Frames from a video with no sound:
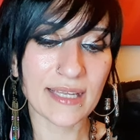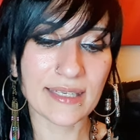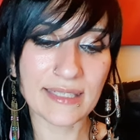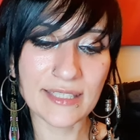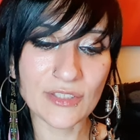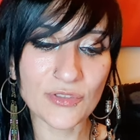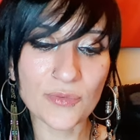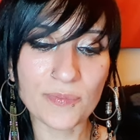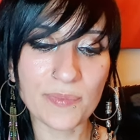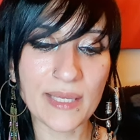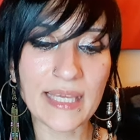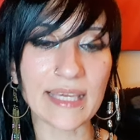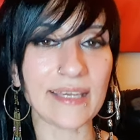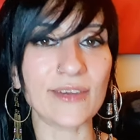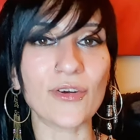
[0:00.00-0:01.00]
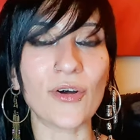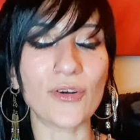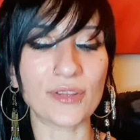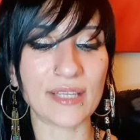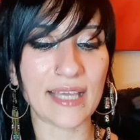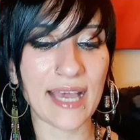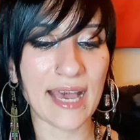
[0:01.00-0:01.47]
little being
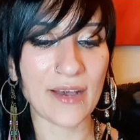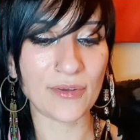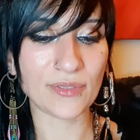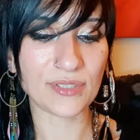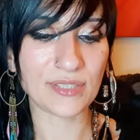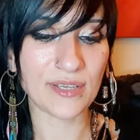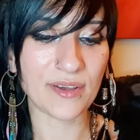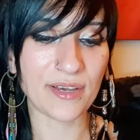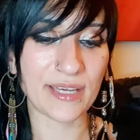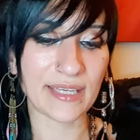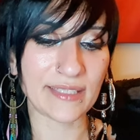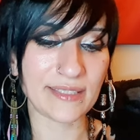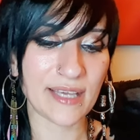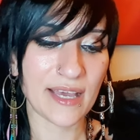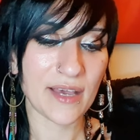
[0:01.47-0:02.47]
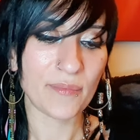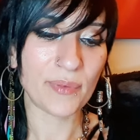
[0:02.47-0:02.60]
on the outside,